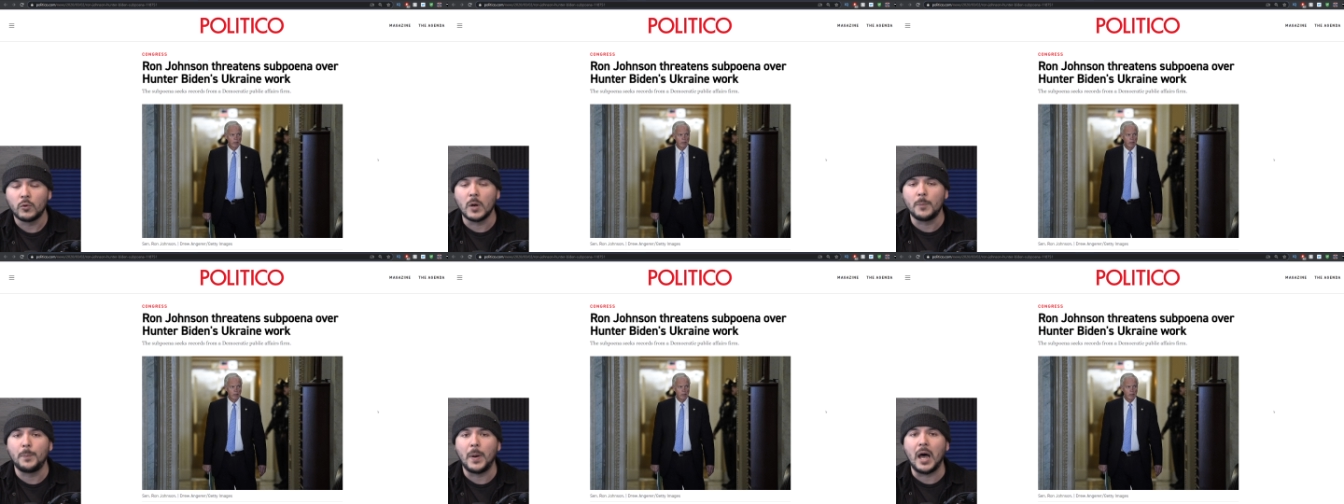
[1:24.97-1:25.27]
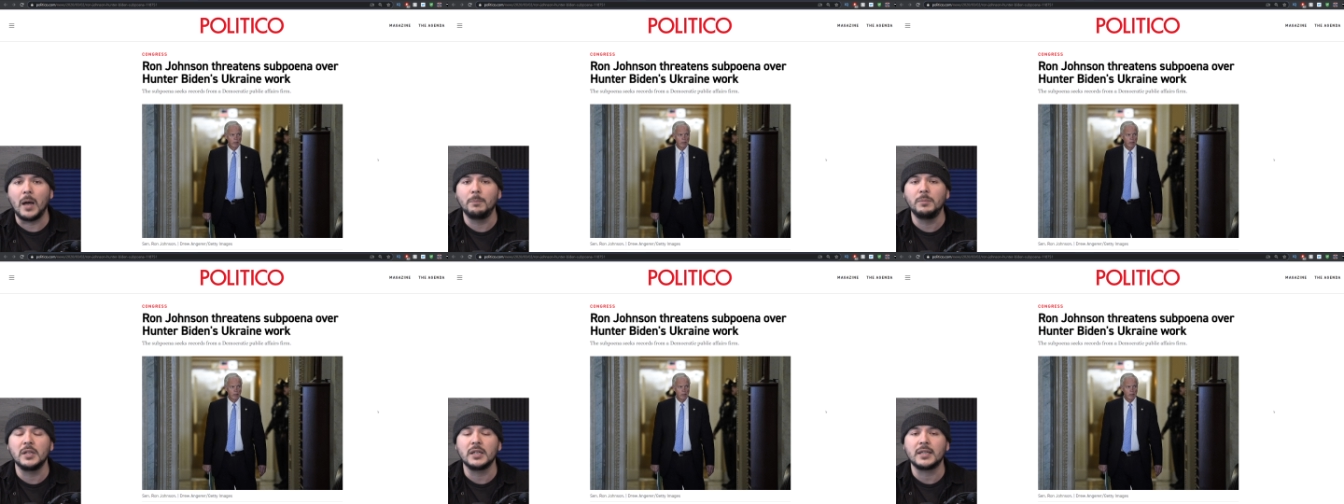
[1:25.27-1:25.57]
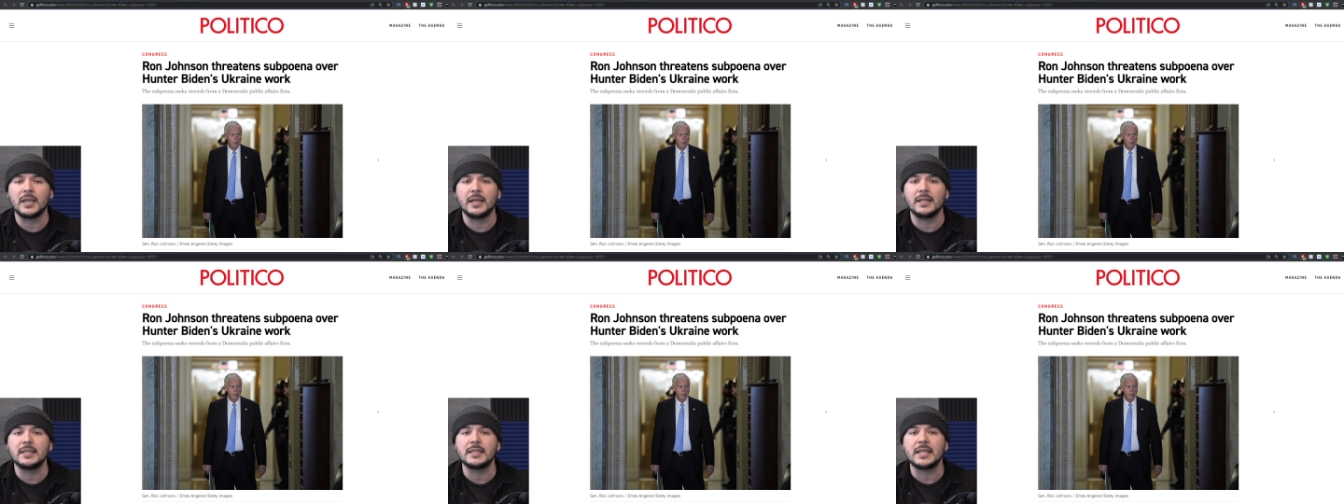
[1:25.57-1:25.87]

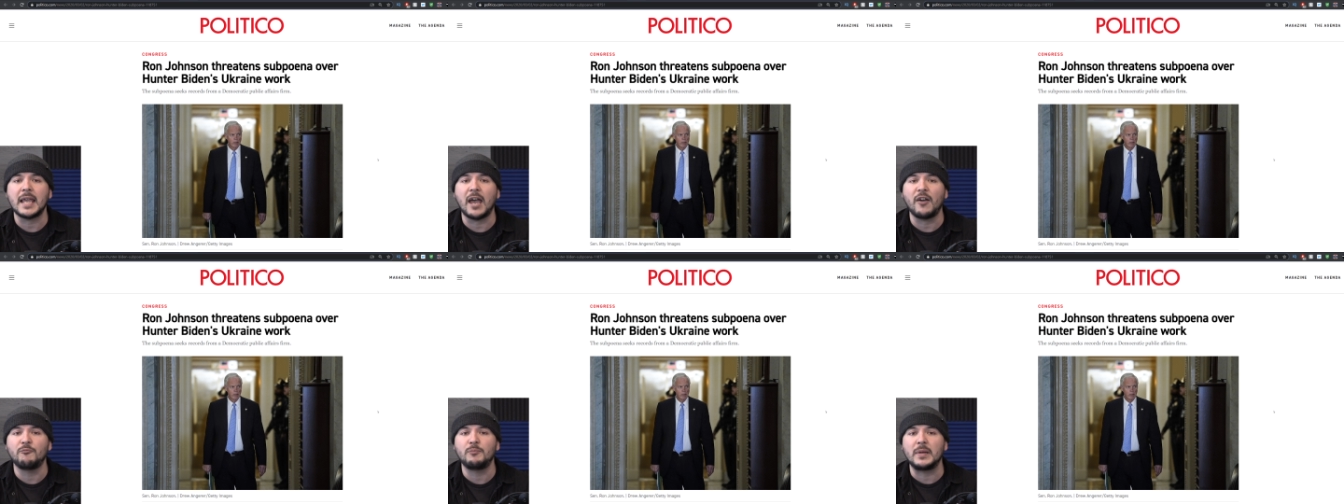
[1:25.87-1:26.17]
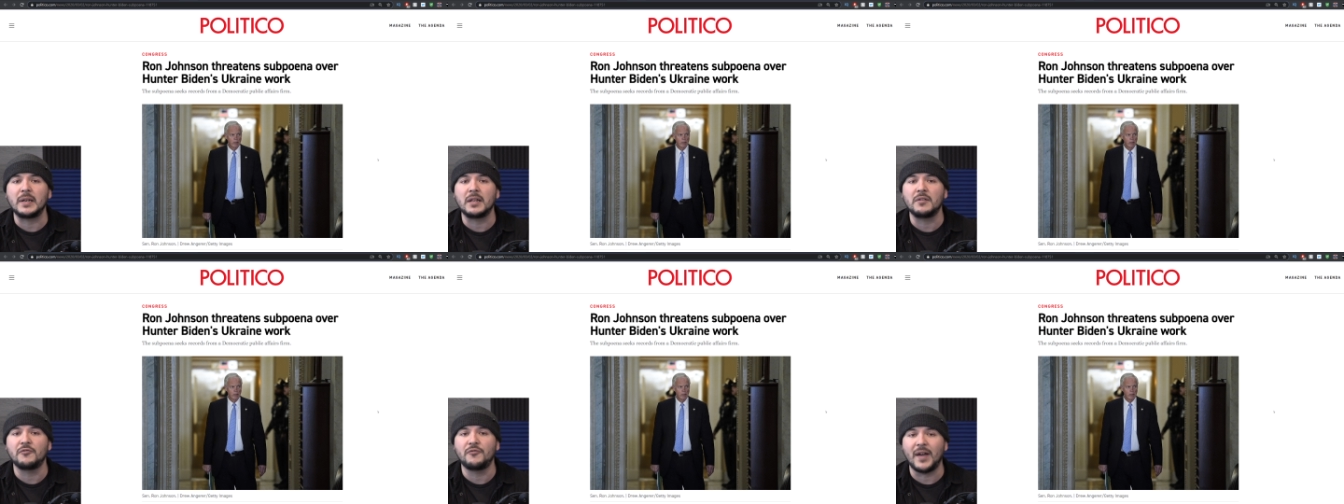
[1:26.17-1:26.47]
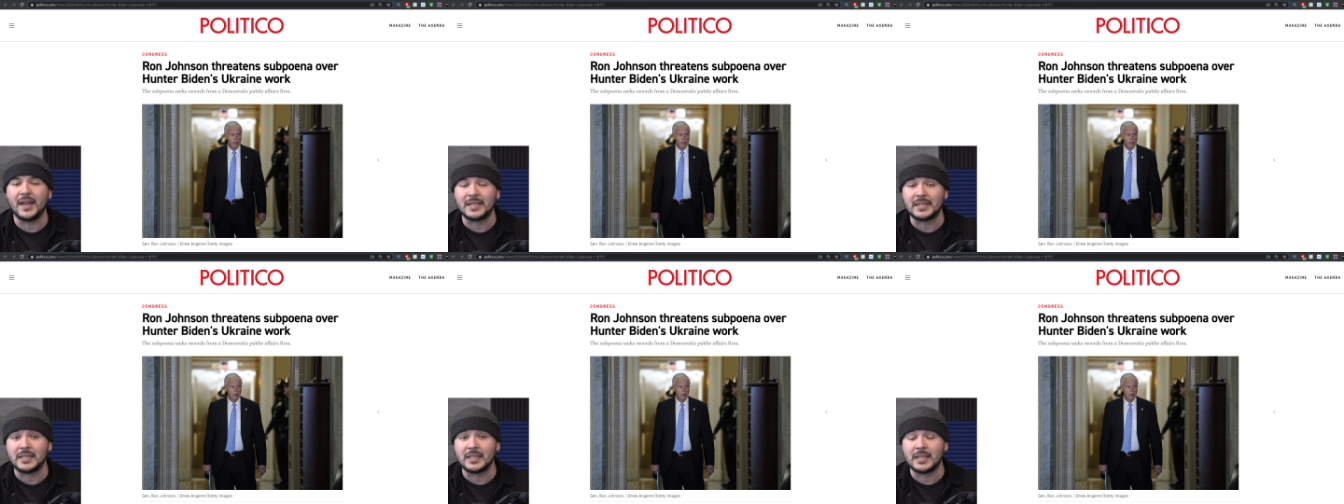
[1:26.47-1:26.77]
Republicans have been
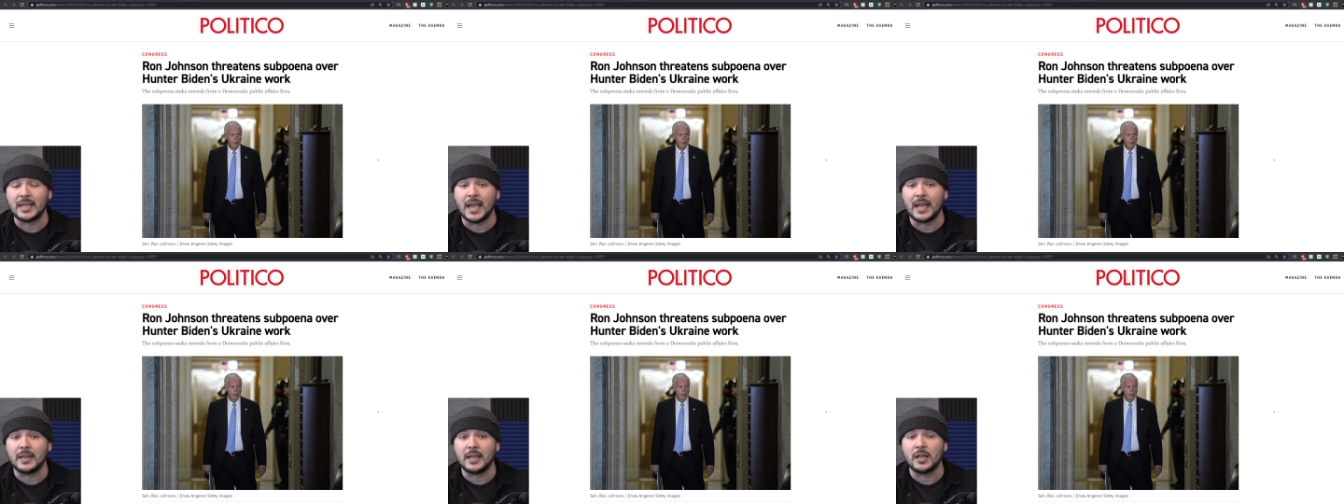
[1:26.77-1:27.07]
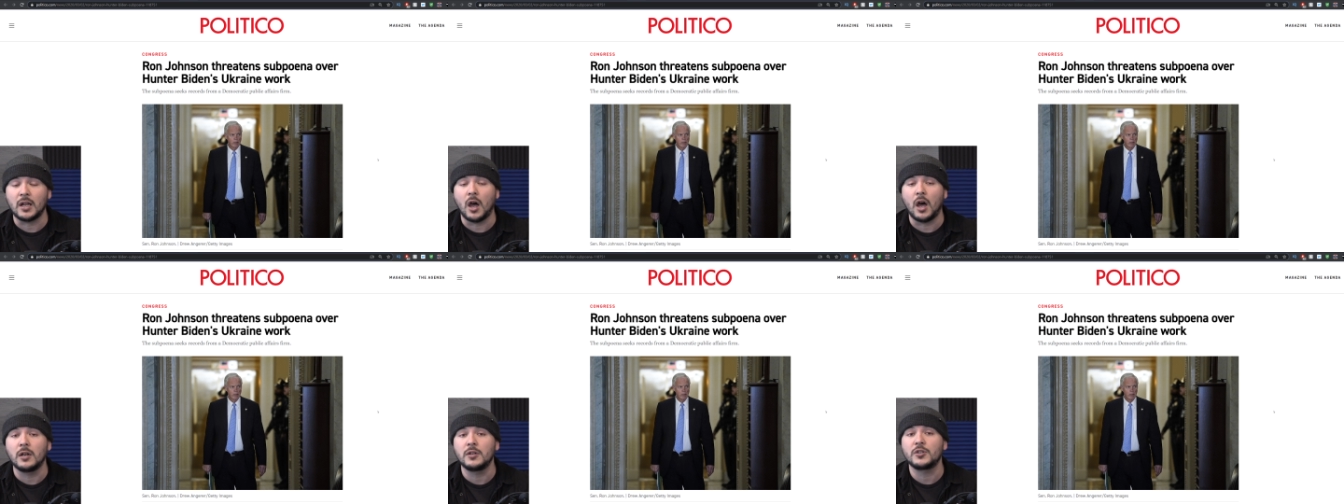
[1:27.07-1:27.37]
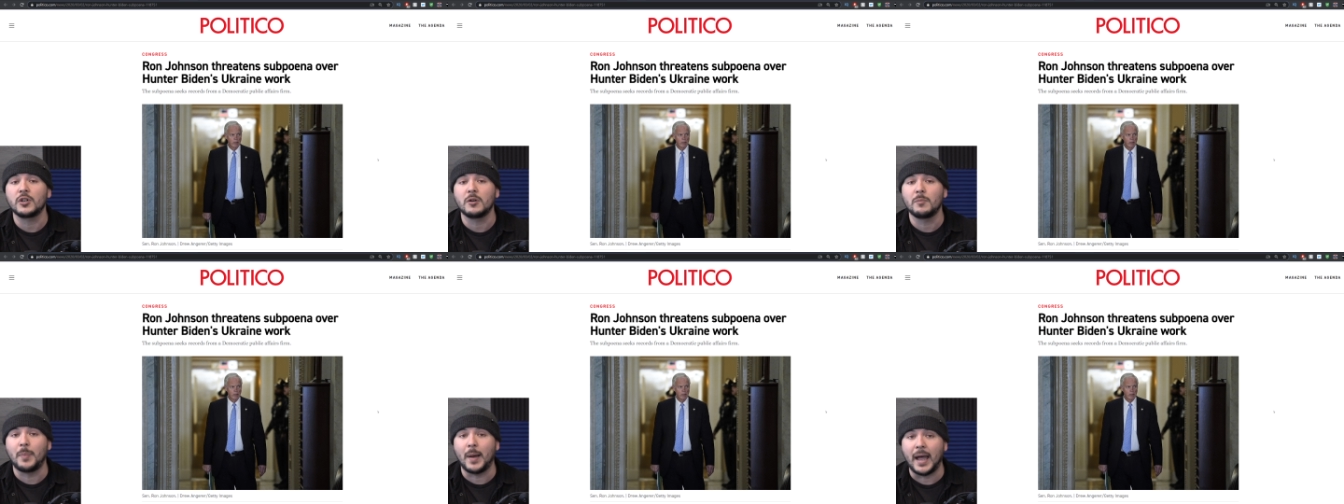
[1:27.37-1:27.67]
investigating
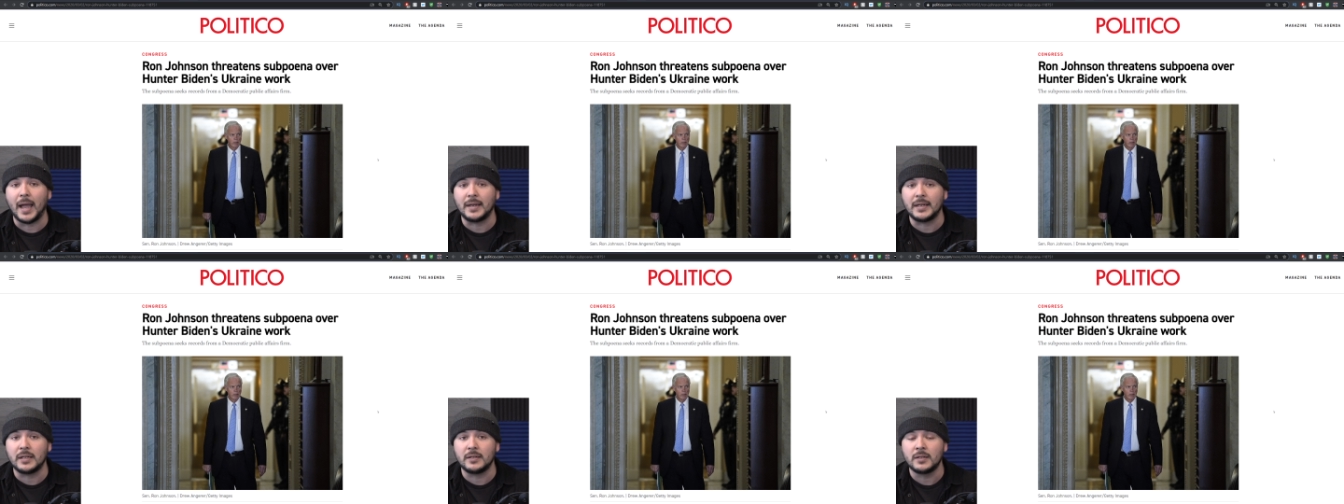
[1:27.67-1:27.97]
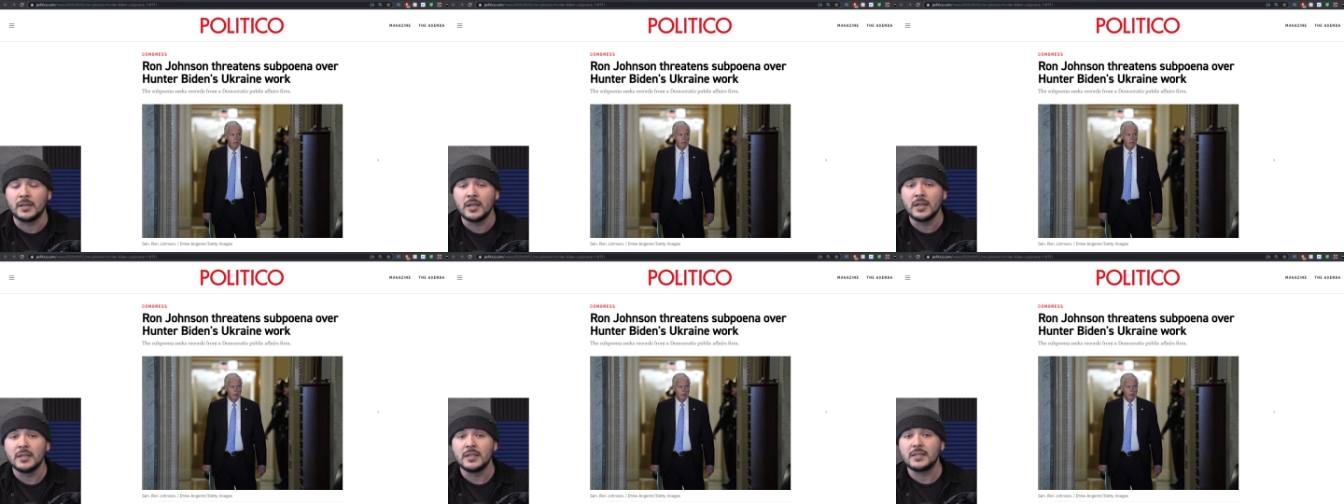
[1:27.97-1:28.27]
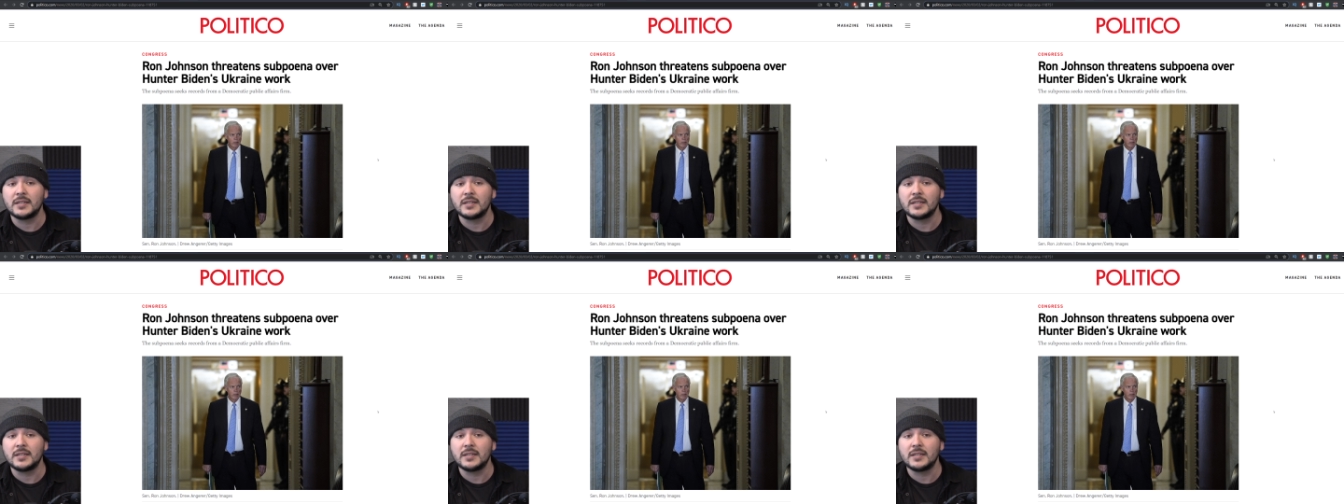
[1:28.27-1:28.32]
Hunter Biden